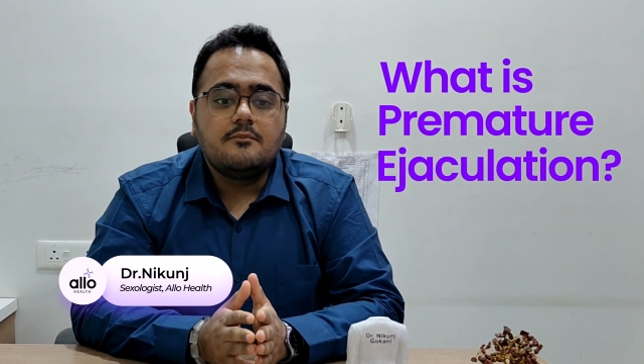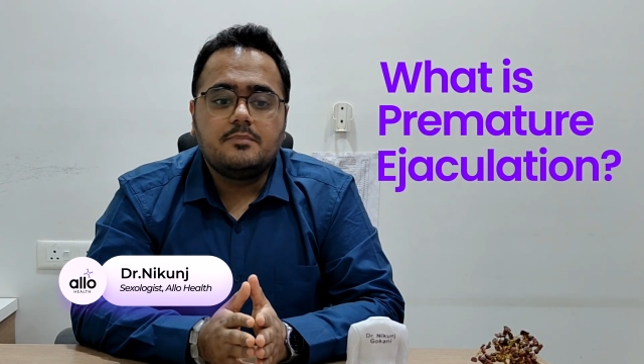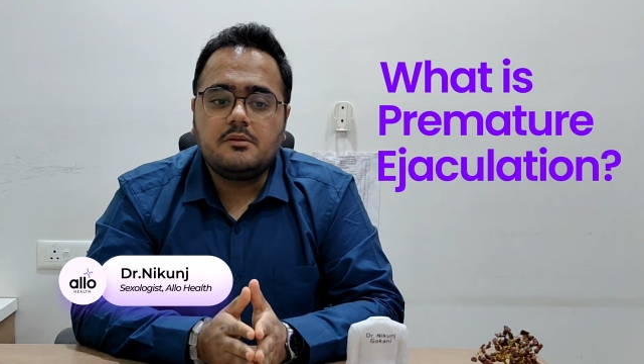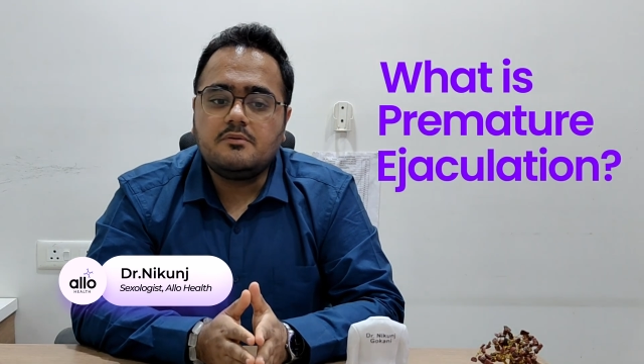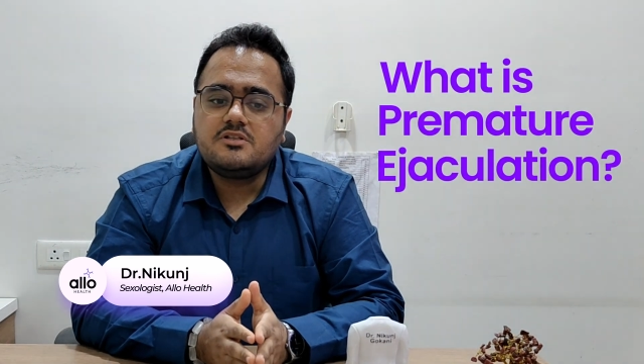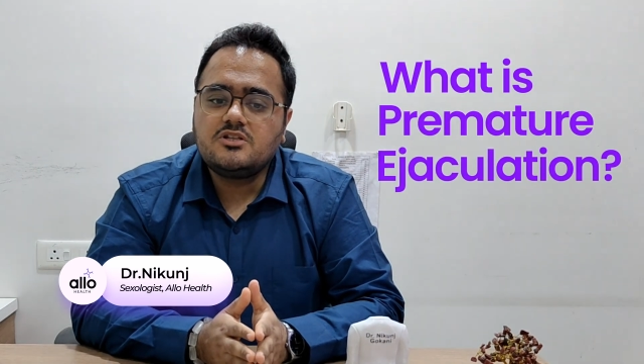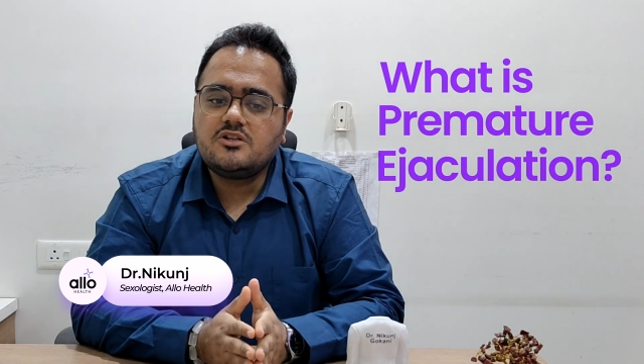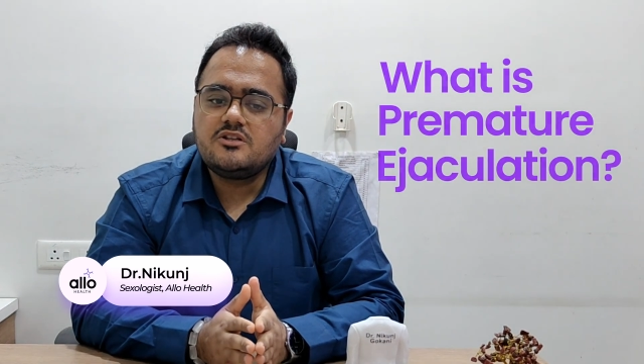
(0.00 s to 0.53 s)

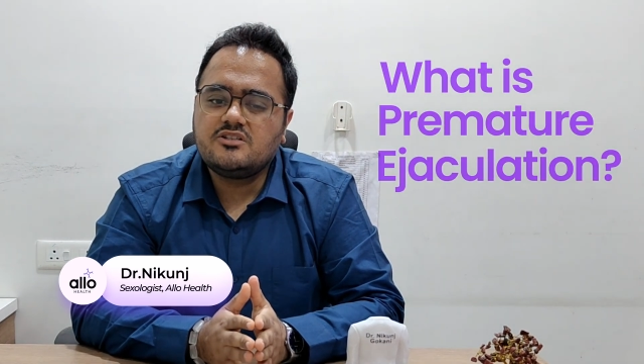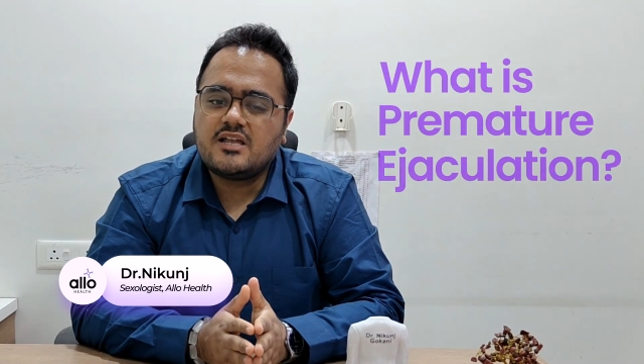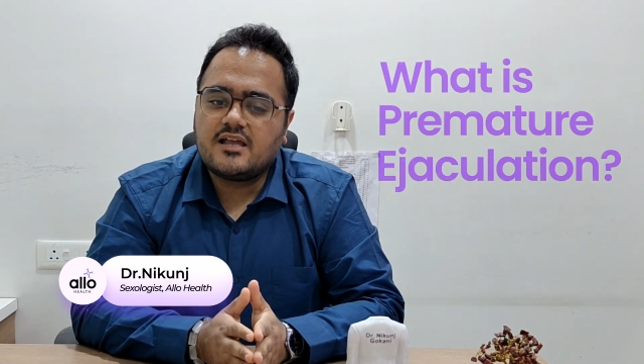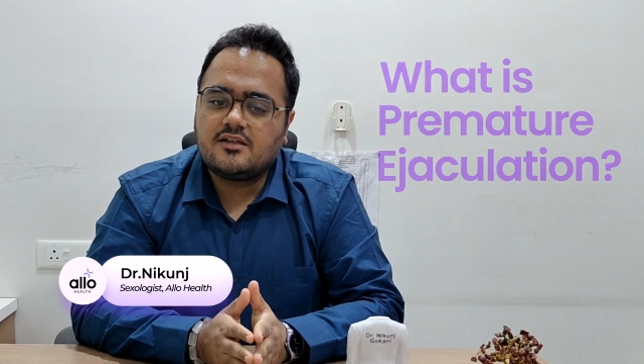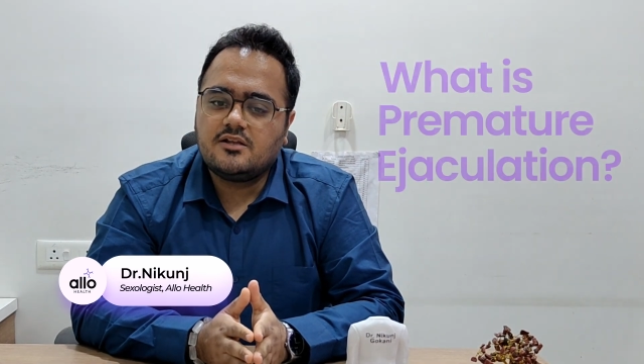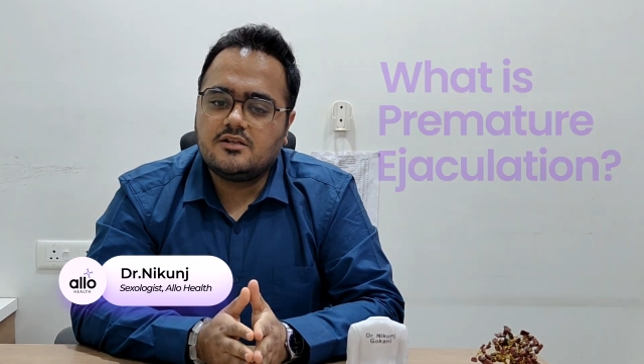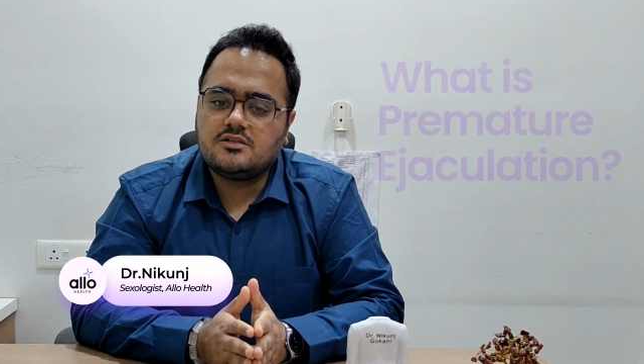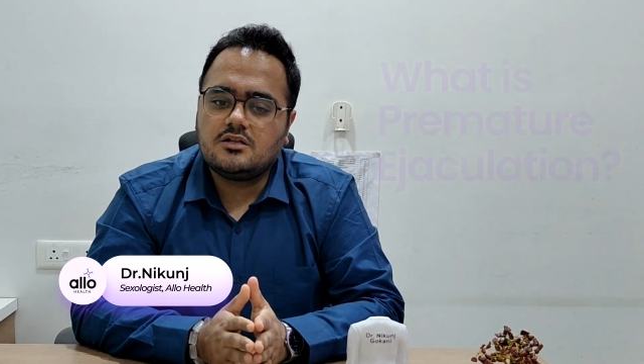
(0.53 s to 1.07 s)
Premature
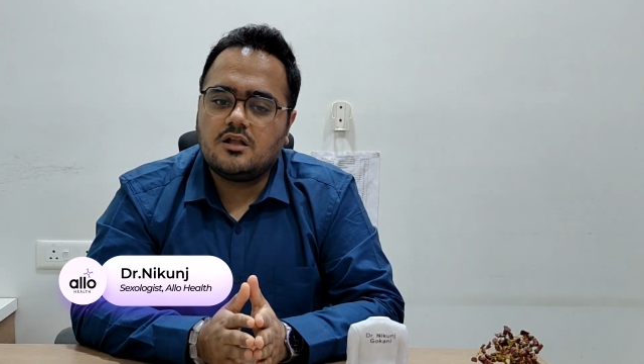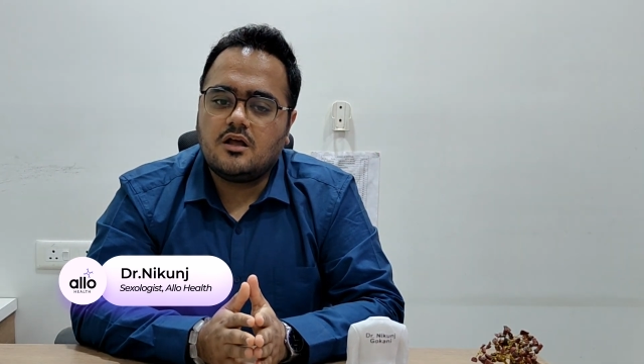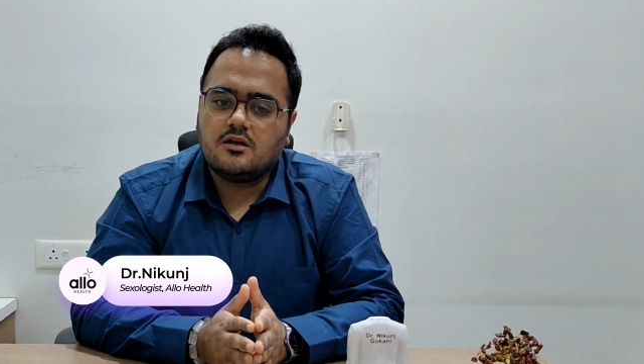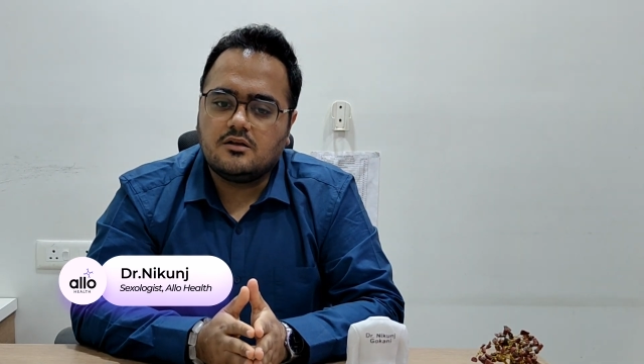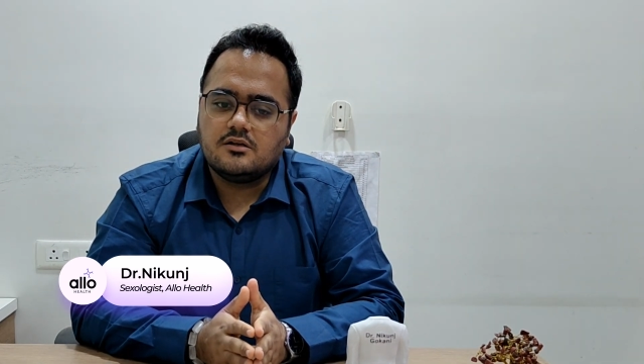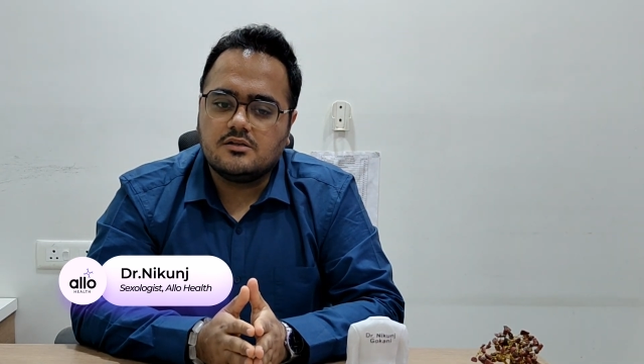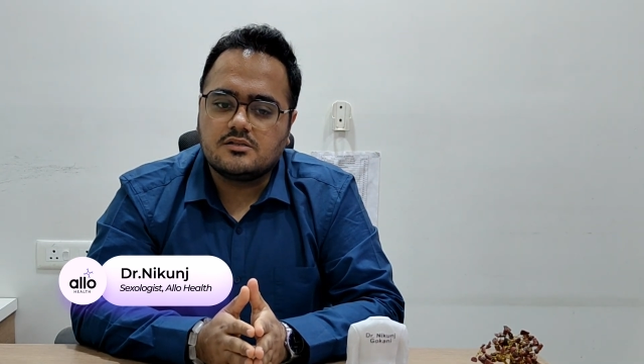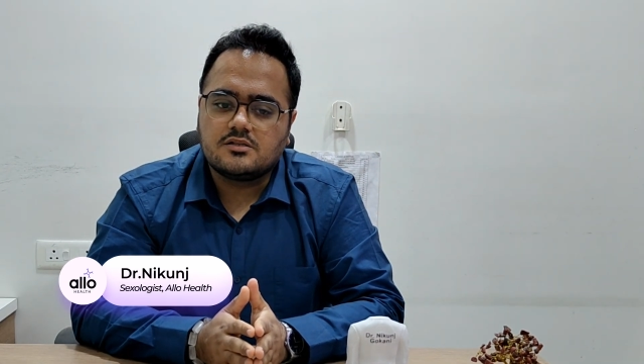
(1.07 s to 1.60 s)
ejaculation
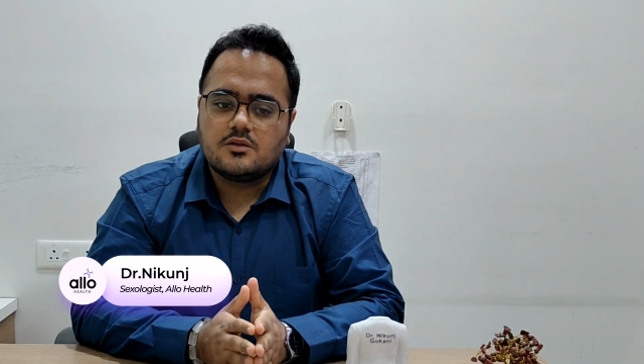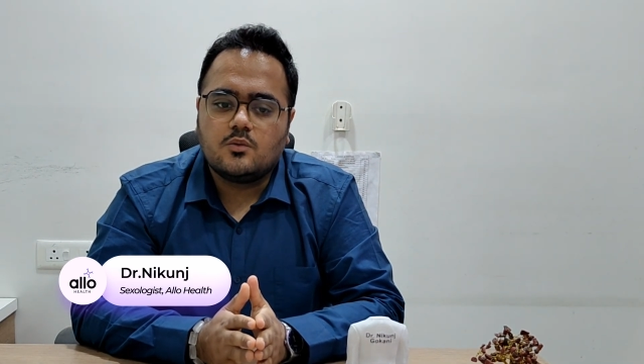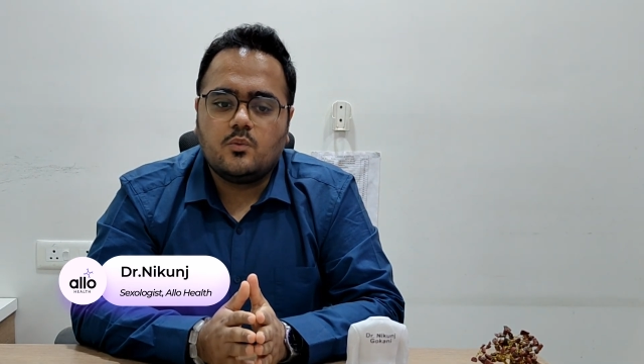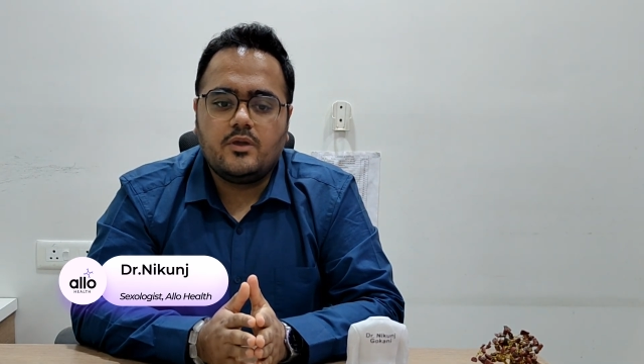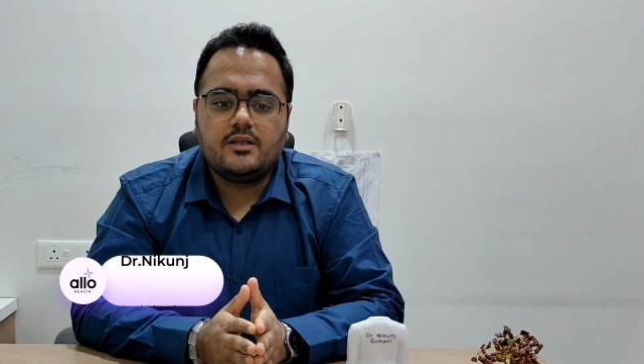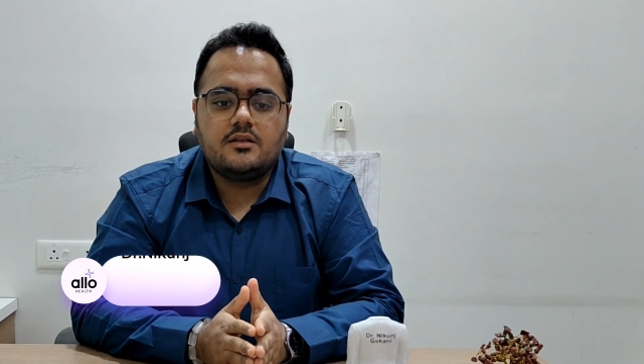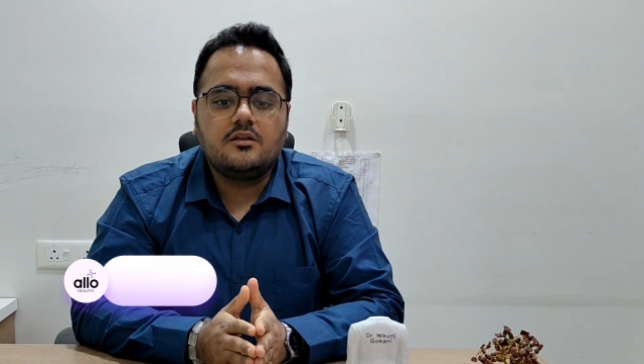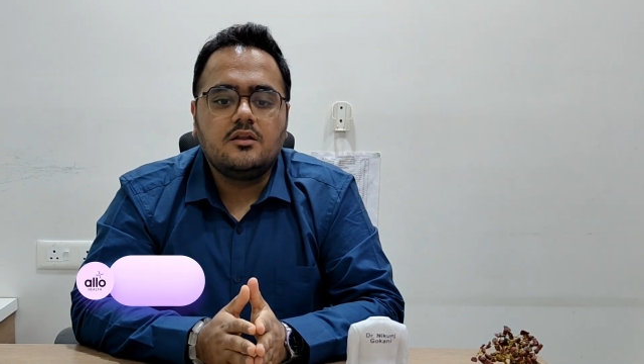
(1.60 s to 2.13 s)
occurs
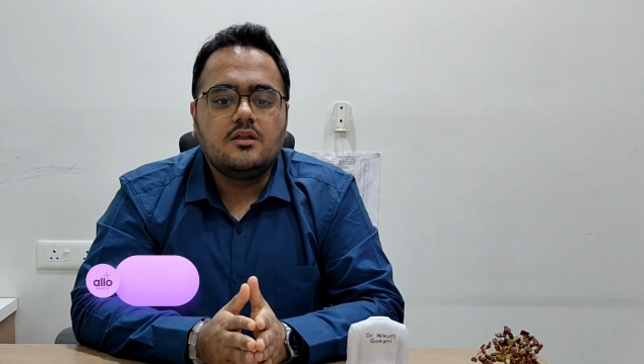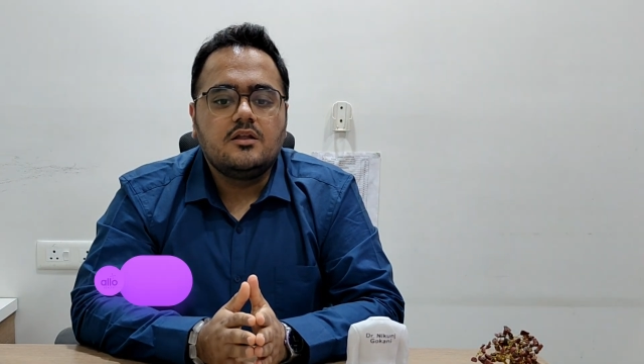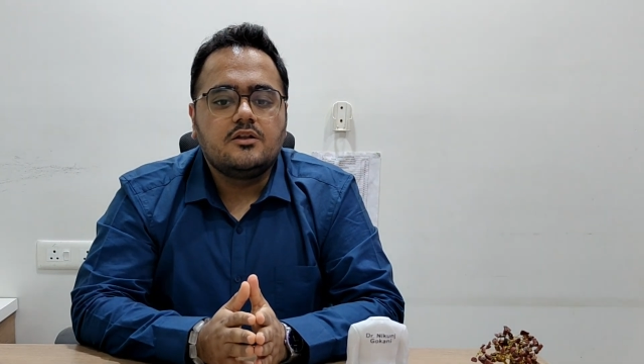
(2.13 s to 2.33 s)
when